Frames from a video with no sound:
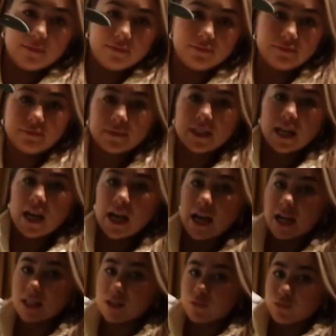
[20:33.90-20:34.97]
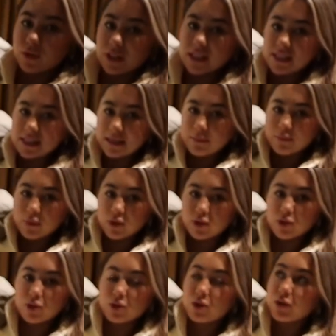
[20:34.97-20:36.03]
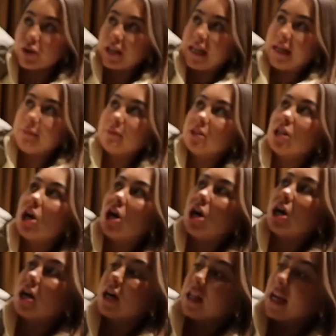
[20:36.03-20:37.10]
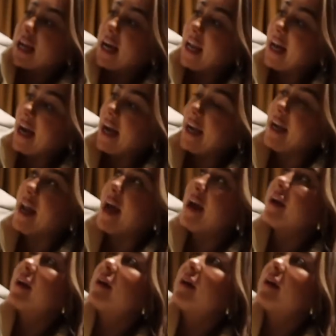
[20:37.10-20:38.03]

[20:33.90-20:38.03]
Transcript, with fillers: It's really simple, cream, long, like kind of high neck,